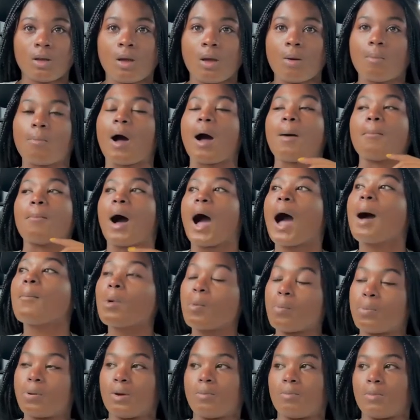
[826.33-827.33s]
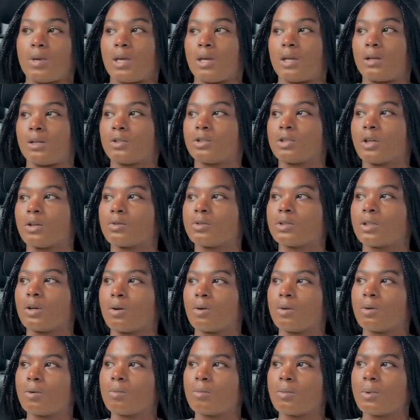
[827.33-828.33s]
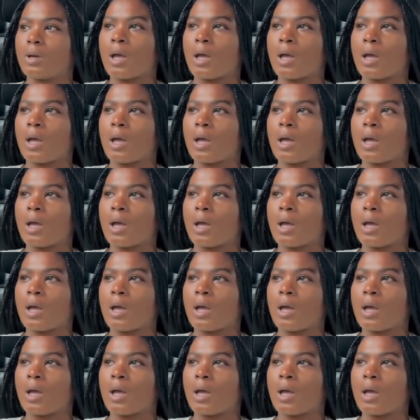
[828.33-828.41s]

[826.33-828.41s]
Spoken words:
My mama put me in the church home.